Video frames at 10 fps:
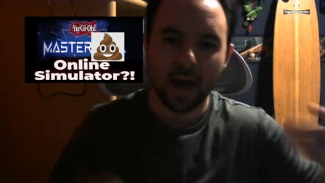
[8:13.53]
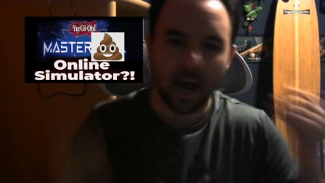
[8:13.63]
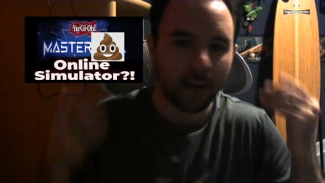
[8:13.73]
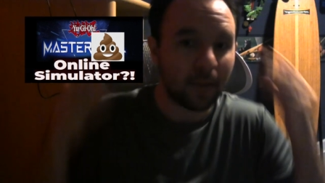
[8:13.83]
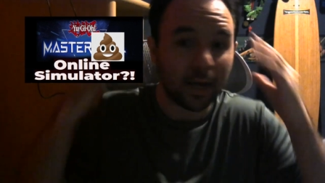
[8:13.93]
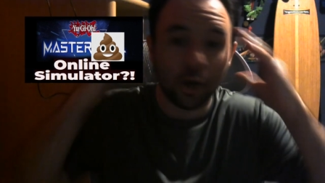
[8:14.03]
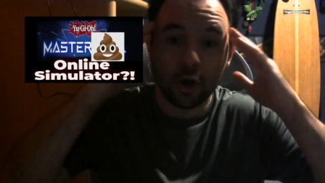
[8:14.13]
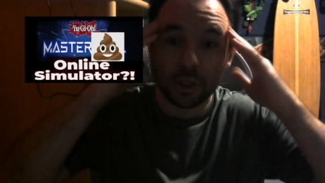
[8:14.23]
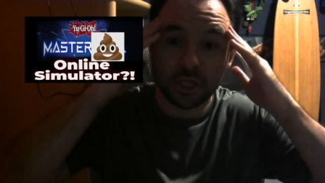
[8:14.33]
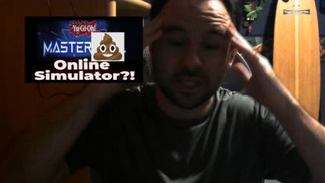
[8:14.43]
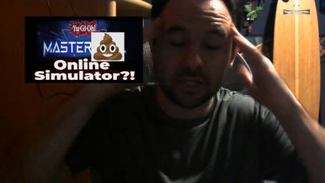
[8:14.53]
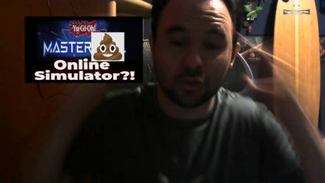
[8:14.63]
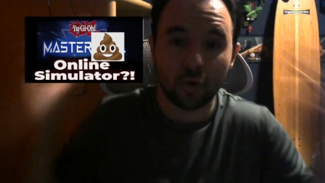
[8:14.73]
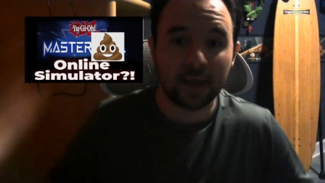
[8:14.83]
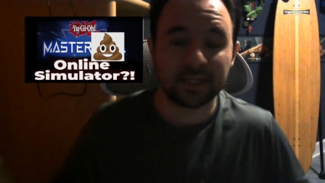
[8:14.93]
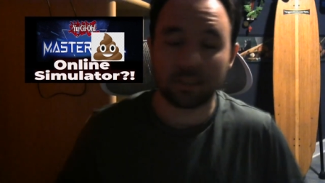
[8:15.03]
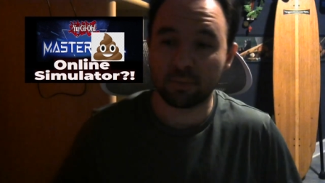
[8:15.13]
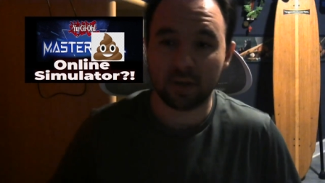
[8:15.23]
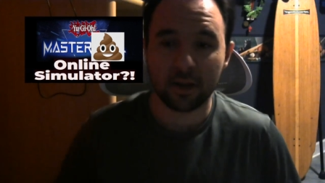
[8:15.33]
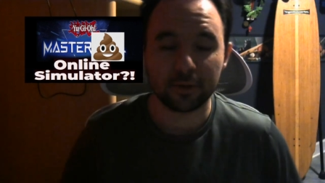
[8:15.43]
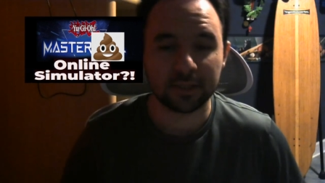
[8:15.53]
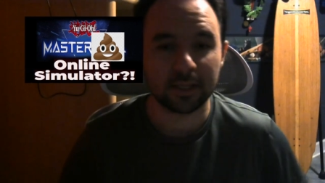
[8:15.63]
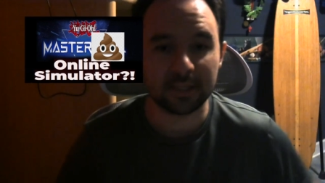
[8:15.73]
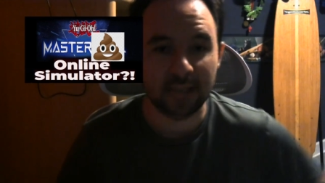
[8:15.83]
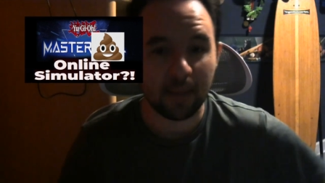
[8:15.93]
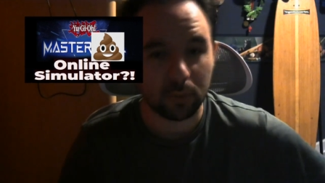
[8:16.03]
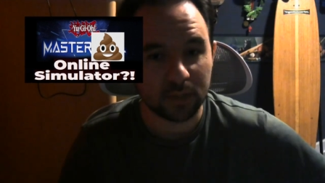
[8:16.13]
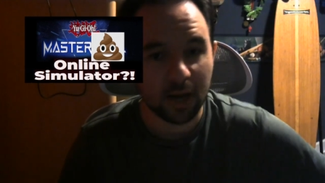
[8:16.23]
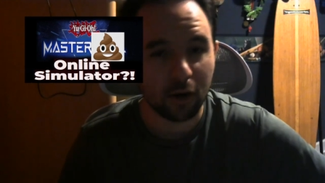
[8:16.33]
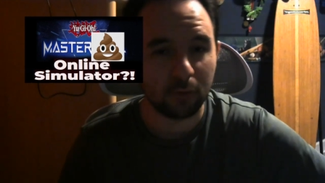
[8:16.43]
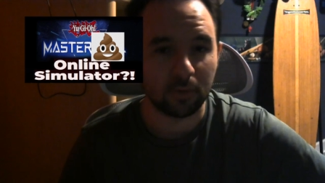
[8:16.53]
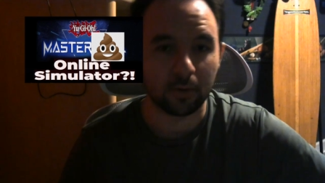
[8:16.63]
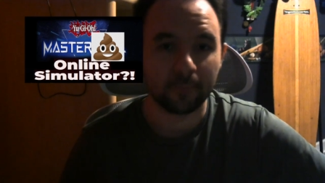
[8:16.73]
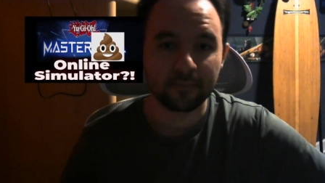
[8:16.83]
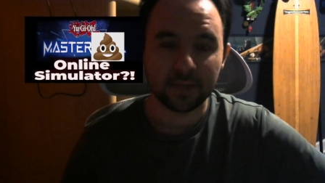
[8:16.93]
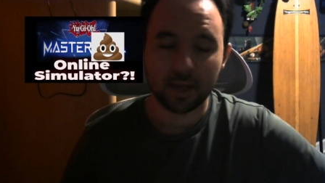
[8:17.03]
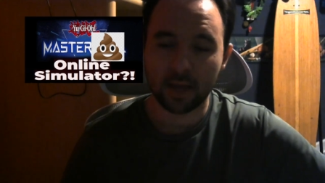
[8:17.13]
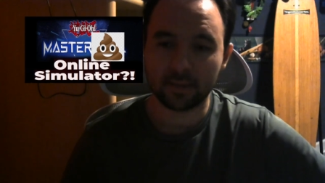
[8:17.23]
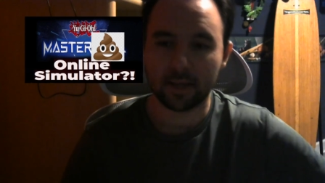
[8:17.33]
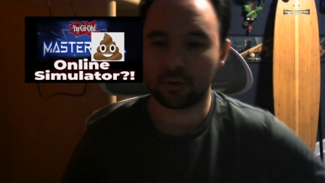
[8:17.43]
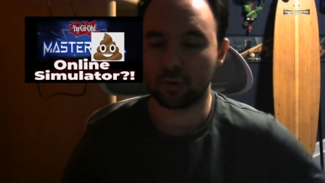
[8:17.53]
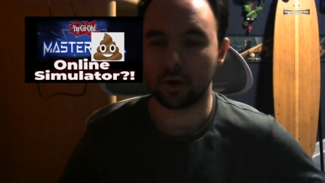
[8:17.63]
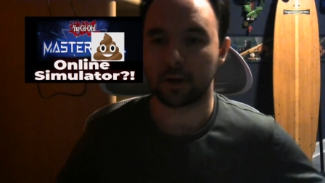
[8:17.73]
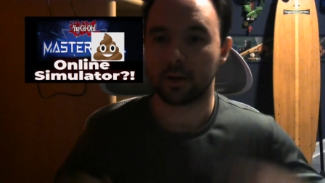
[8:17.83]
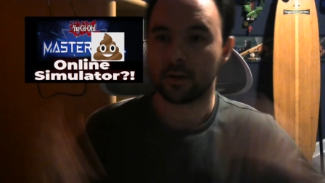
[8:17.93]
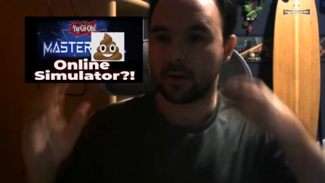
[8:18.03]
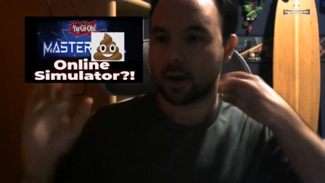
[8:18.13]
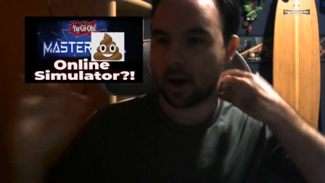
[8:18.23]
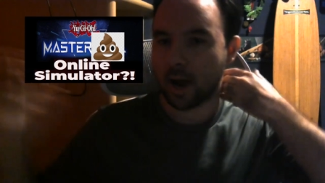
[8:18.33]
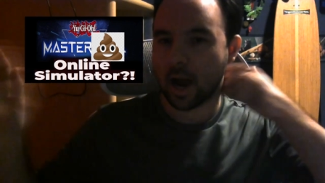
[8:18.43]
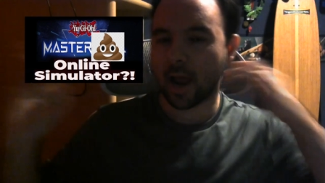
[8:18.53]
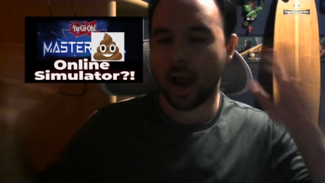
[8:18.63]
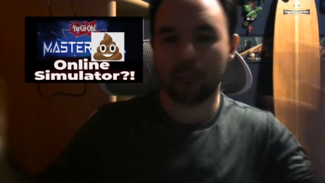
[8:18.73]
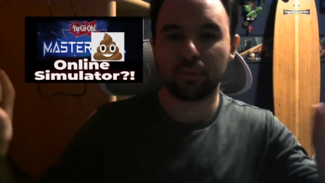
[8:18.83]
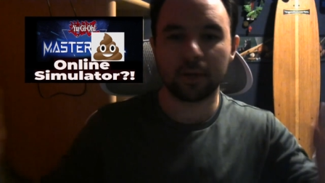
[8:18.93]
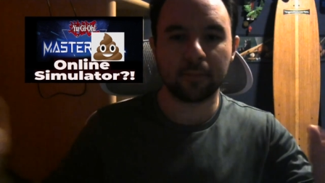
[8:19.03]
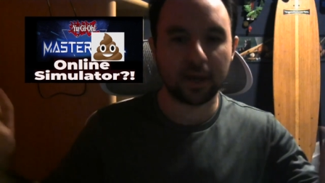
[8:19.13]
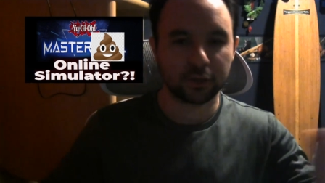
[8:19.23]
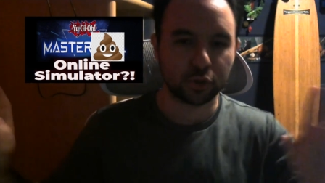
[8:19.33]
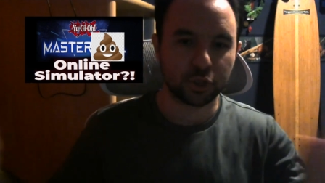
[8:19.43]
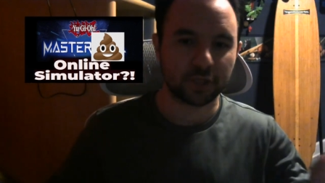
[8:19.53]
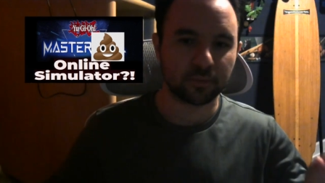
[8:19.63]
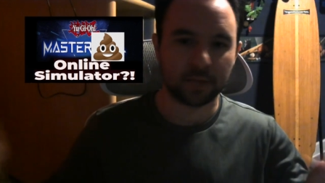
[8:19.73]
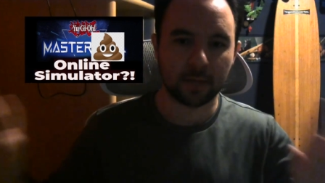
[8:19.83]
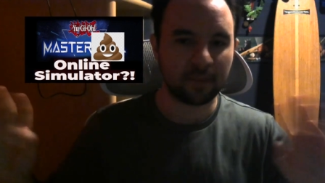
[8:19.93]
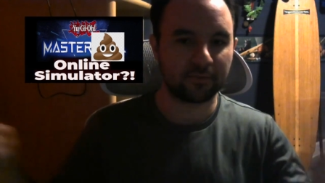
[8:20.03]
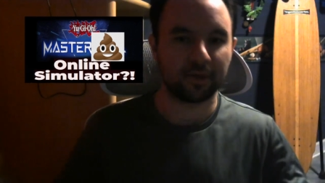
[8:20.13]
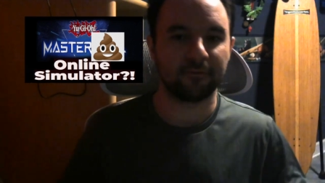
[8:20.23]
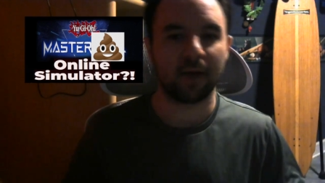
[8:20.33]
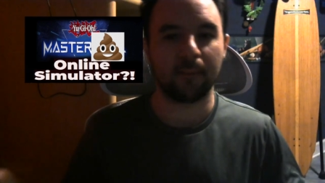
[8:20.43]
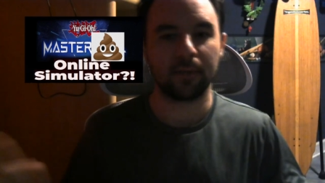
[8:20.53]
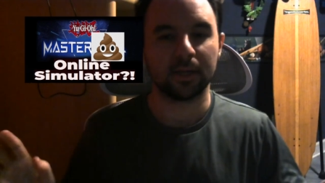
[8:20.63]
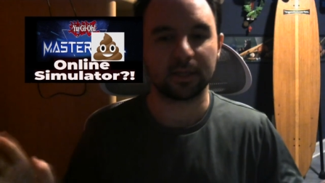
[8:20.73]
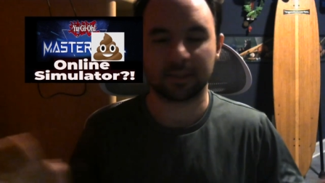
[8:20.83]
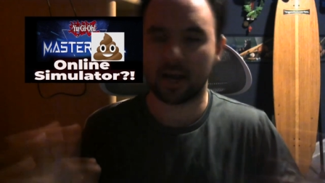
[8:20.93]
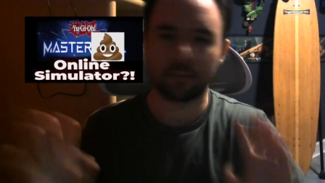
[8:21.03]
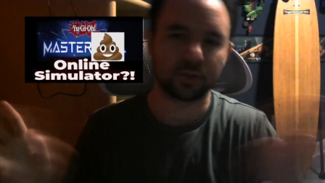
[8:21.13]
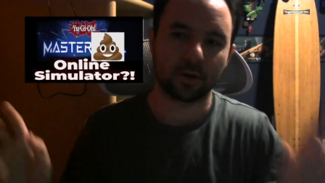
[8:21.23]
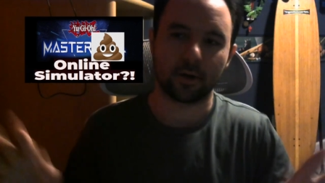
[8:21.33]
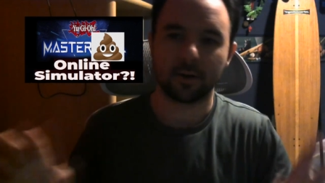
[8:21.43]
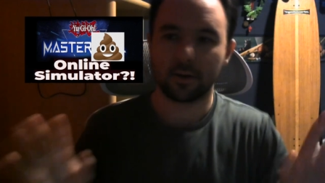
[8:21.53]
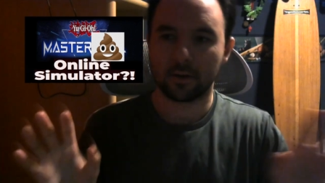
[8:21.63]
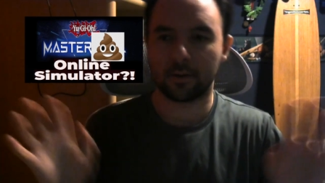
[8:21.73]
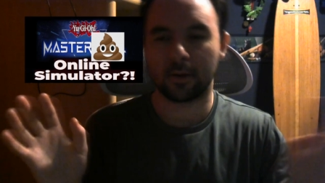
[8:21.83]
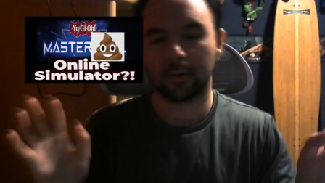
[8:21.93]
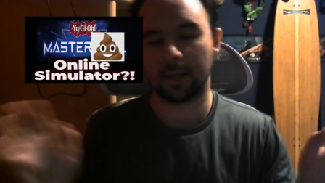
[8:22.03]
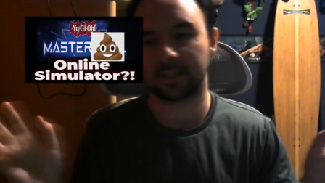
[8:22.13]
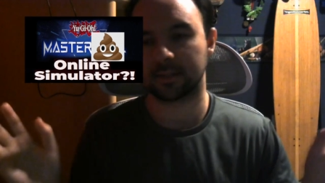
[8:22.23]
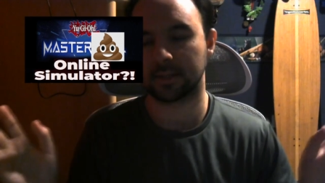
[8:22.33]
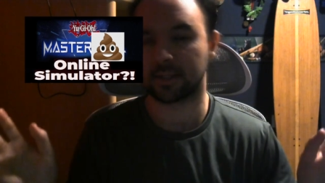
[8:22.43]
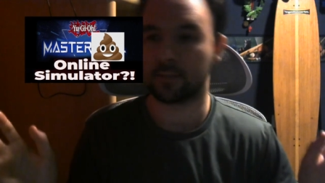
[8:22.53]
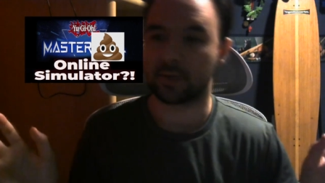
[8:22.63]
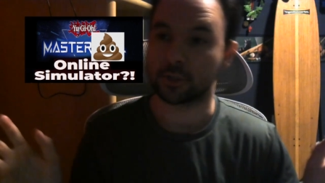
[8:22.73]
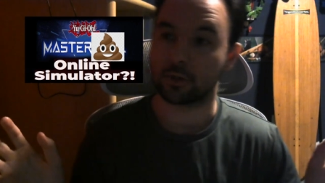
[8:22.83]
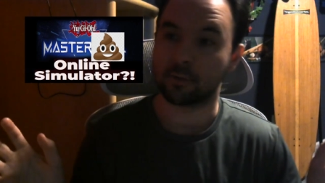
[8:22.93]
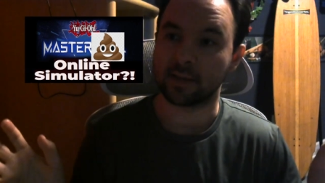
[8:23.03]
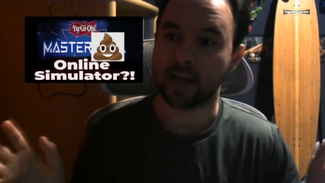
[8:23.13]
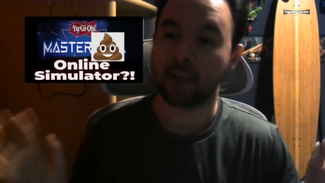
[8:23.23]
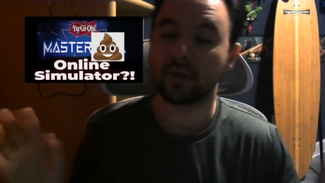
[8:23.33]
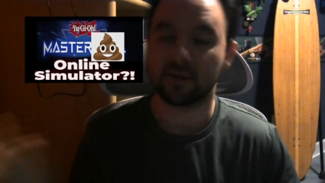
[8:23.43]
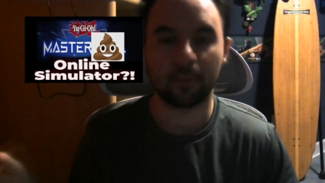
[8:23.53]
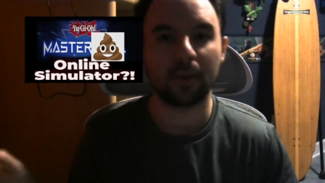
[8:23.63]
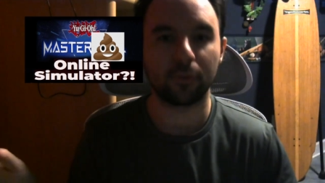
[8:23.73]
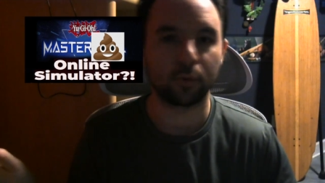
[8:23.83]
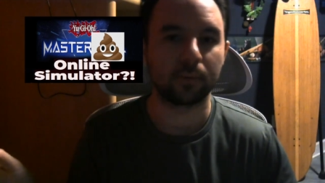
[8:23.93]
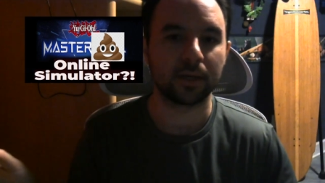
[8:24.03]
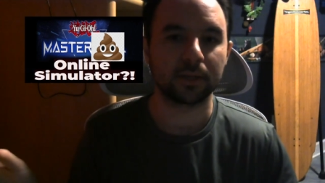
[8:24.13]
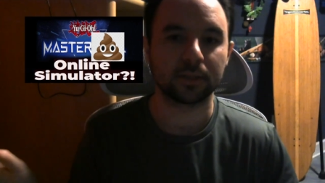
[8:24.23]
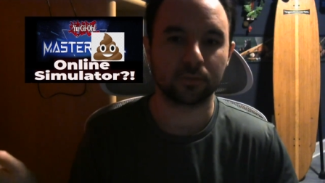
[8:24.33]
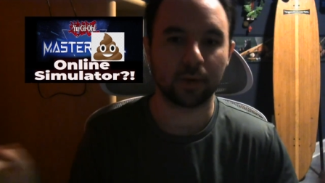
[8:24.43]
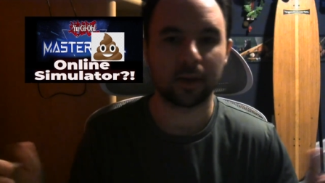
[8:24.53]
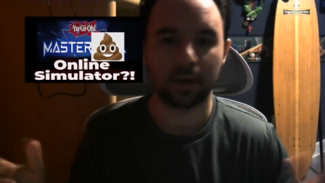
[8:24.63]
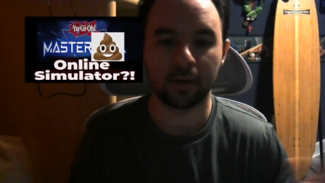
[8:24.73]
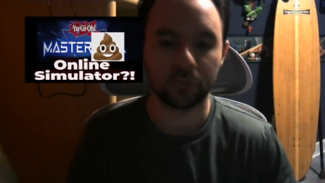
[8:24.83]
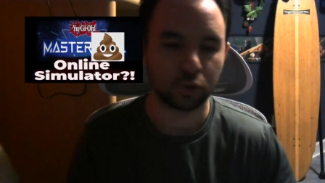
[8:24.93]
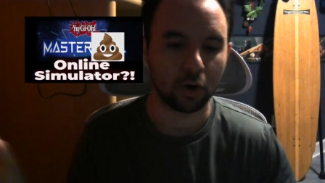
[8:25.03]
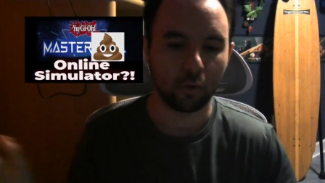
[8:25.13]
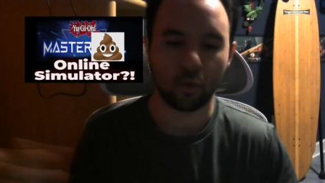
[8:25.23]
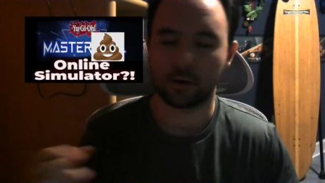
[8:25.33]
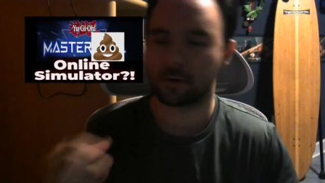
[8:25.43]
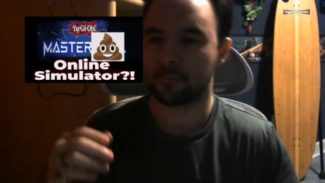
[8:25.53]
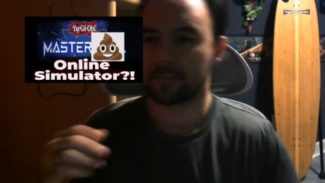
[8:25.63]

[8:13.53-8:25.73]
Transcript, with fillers: And I'm like, Jesus Christ, the players in this game are terrible. And like, look, I, I played Master Shits when it came out for like five minutes. I'm sorry. Uh, let's let's not make a joke about that. I played it for about 30 minutes, right? And it was dog water.